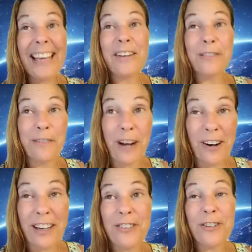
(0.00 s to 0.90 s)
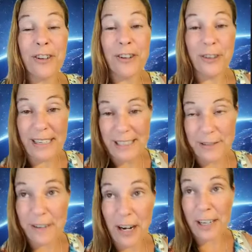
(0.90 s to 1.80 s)
it is very true. It
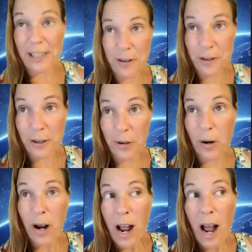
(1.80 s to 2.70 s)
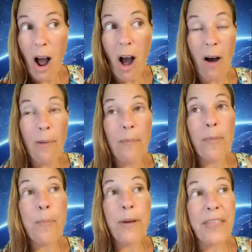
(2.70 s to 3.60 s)
is very true. Um,
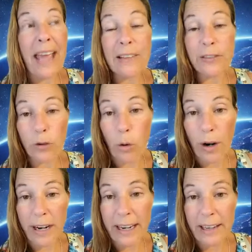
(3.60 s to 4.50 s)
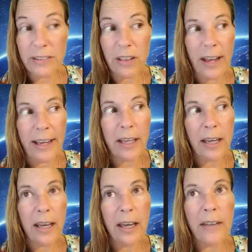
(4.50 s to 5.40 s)
but that story is like
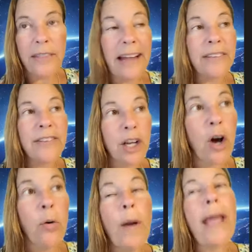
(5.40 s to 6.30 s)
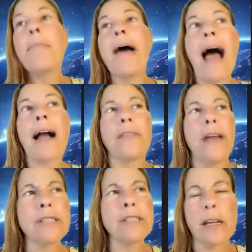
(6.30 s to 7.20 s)
that's like a way back.
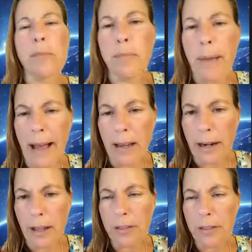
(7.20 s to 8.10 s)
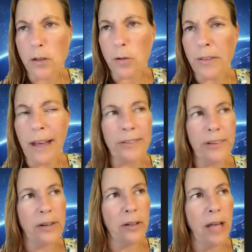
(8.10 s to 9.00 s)
That was like back in I think
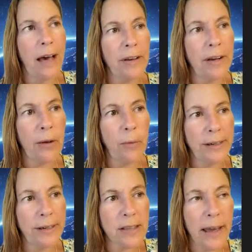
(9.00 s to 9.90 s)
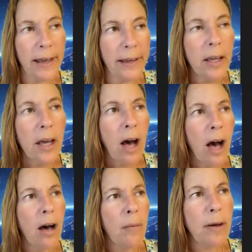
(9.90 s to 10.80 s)
2011, I want to say. Wow.
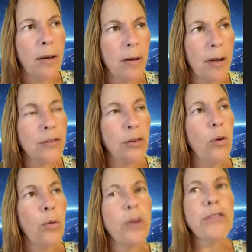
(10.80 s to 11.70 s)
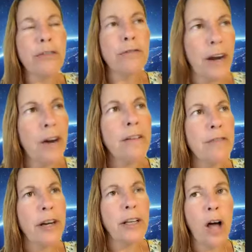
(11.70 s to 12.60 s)
Um, so it was a very
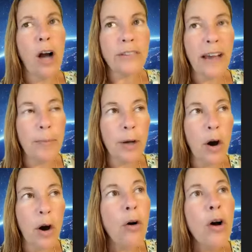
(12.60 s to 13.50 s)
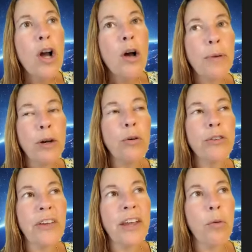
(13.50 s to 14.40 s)
very long time ago, but it
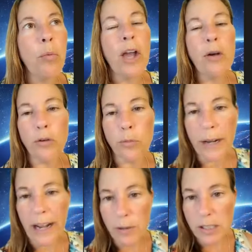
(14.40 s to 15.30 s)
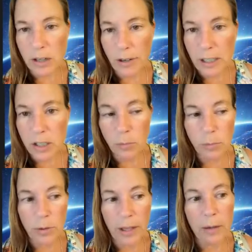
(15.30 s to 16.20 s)
was like it was when I was starting to
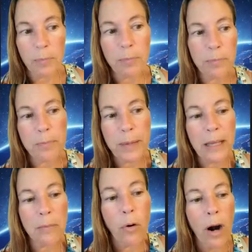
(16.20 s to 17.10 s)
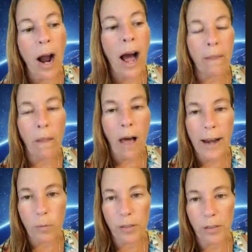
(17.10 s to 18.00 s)
like be more
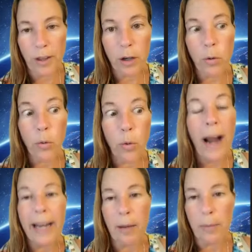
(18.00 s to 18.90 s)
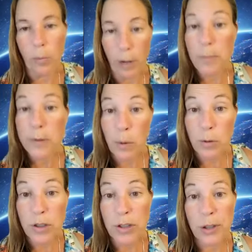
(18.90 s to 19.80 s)
online with like who I am and what I'm
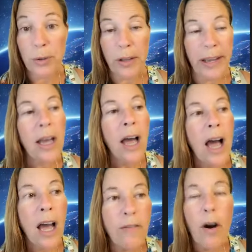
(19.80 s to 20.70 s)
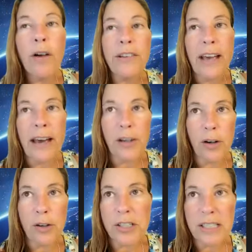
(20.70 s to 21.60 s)
supposed to yeah. do. Like I've always had an
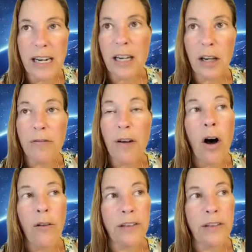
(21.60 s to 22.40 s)
understanding of all